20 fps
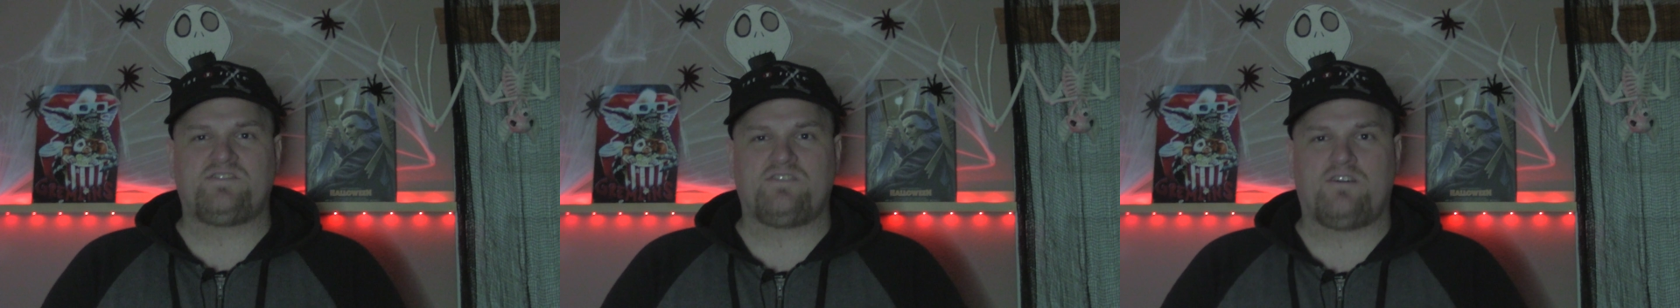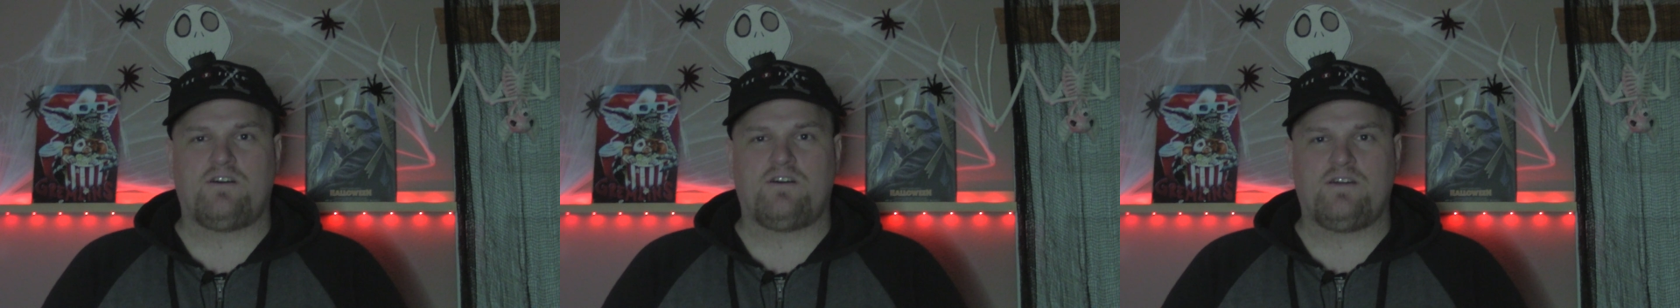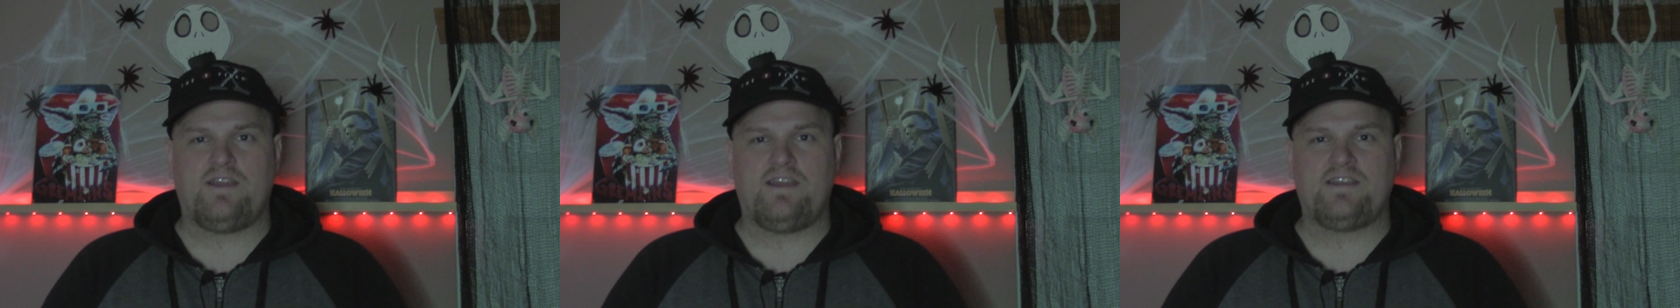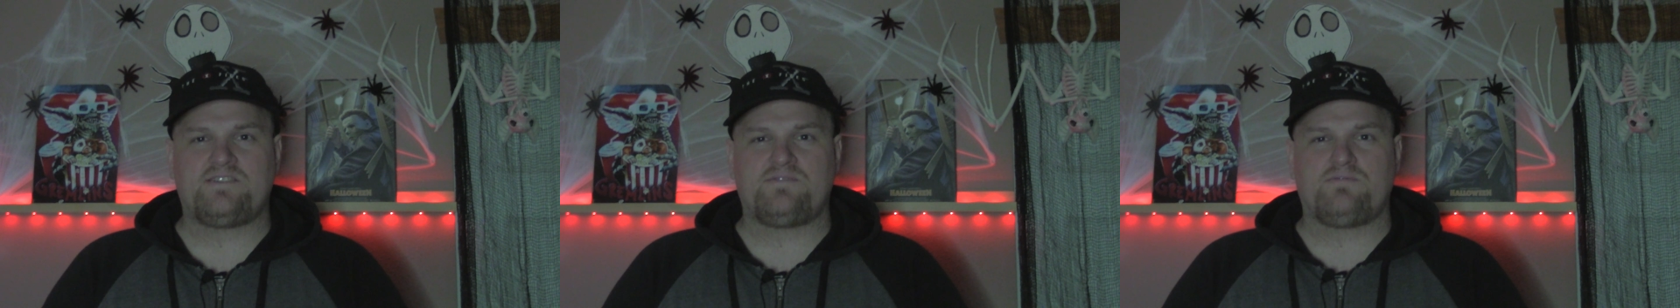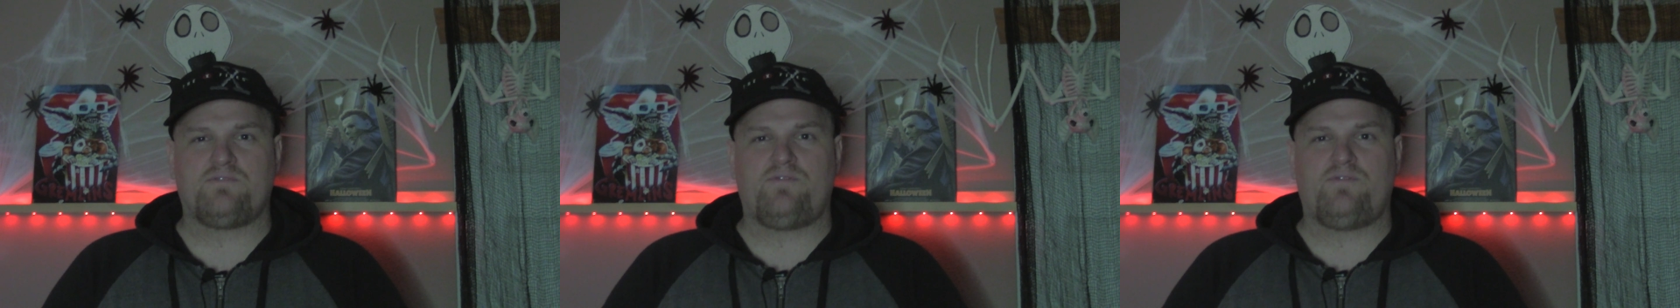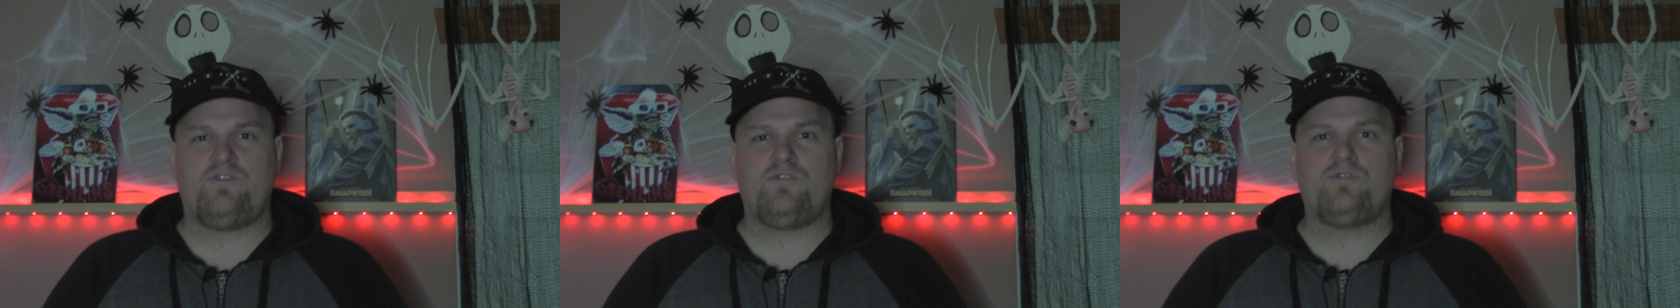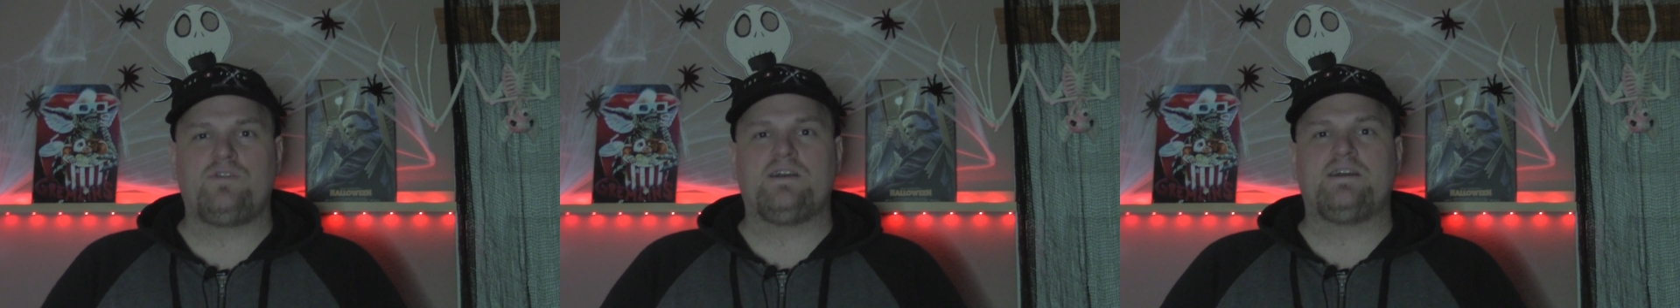Saw X
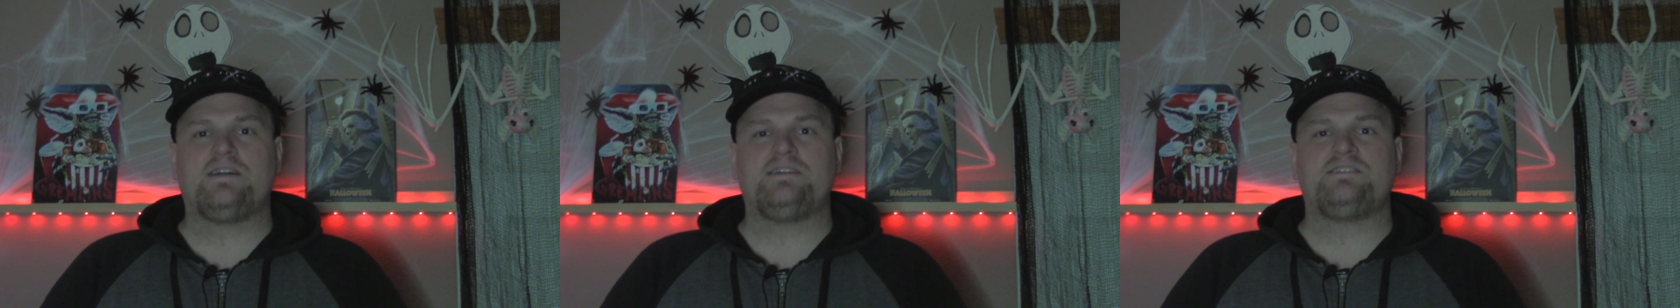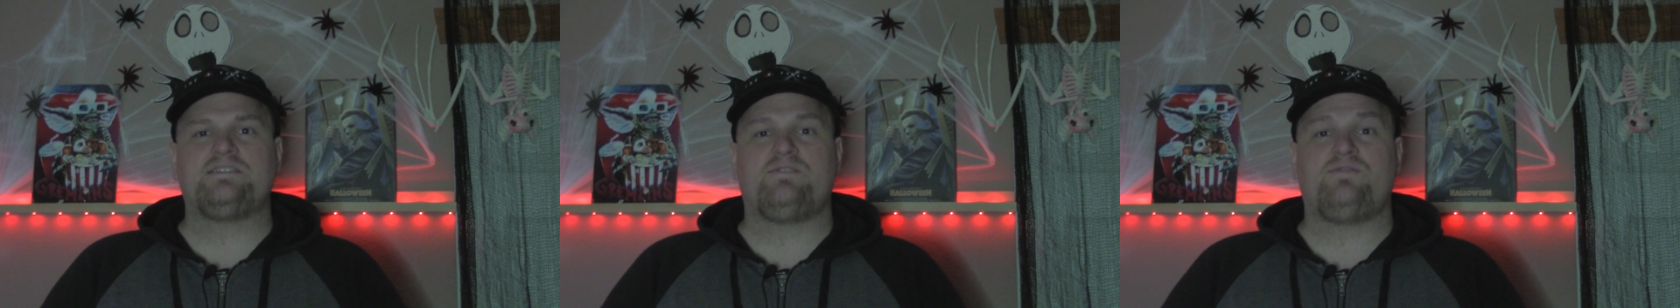review, guys.